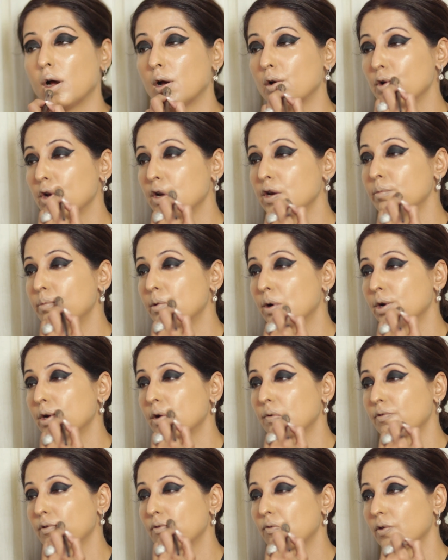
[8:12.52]
At any
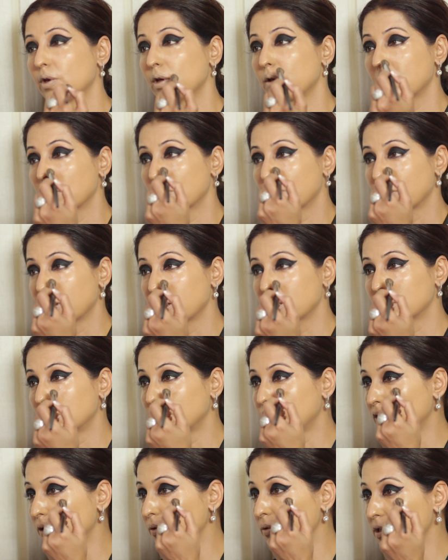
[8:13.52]
point if you feel you're very
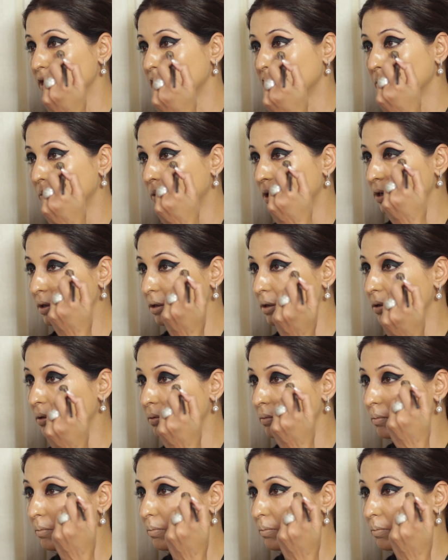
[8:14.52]
confused and you want to